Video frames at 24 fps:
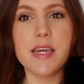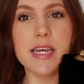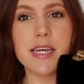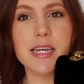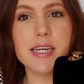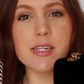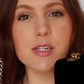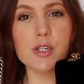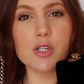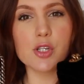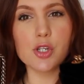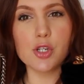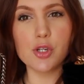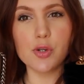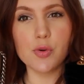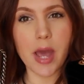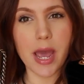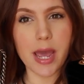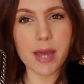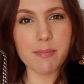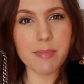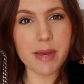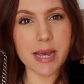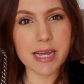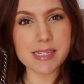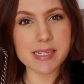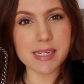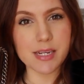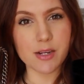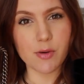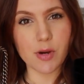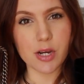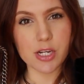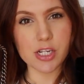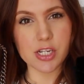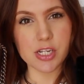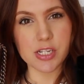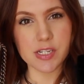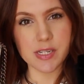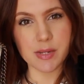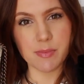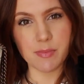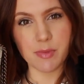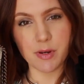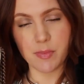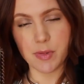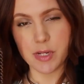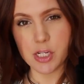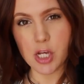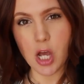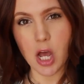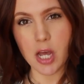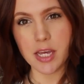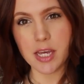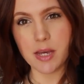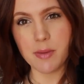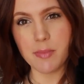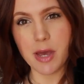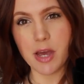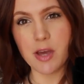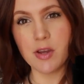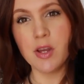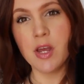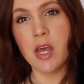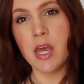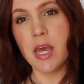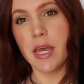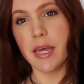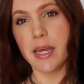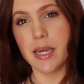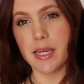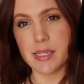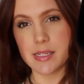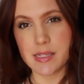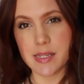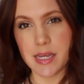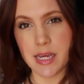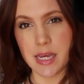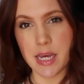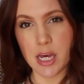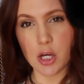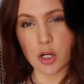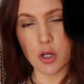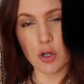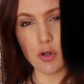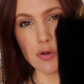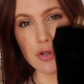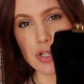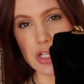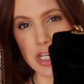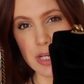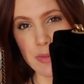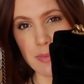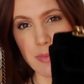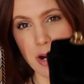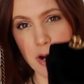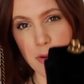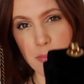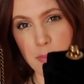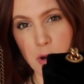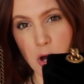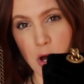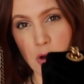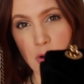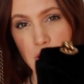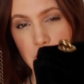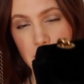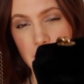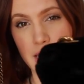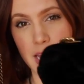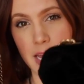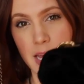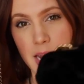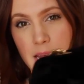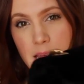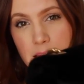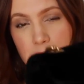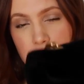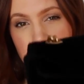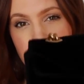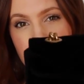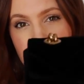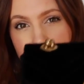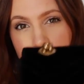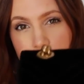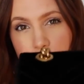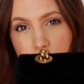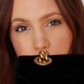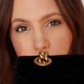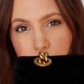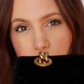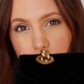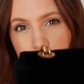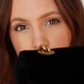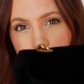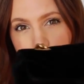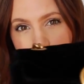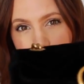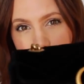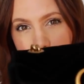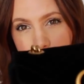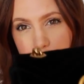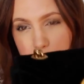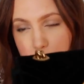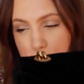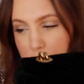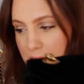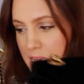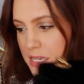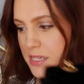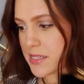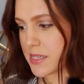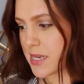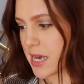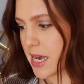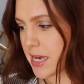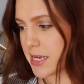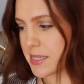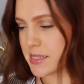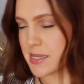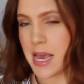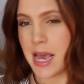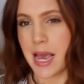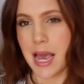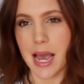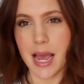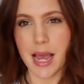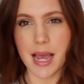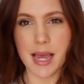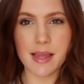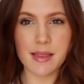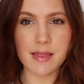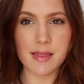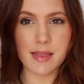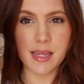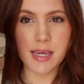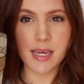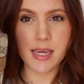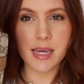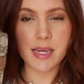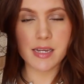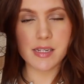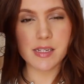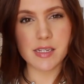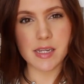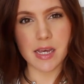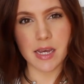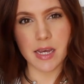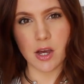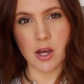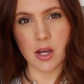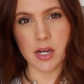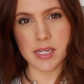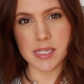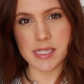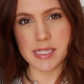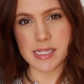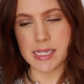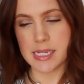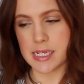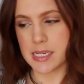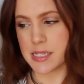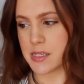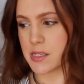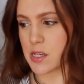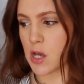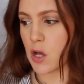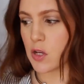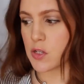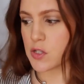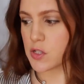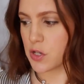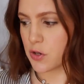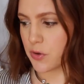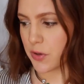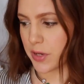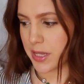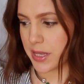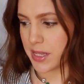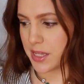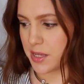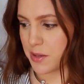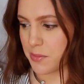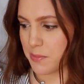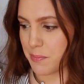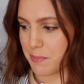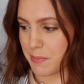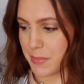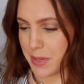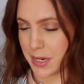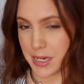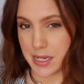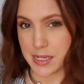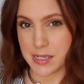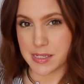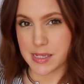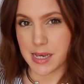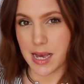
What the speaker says: The two handbags and questions I'm going to be talking about is the Gucci Marmont in the velvet in the mini size and the Dionysus also in the mini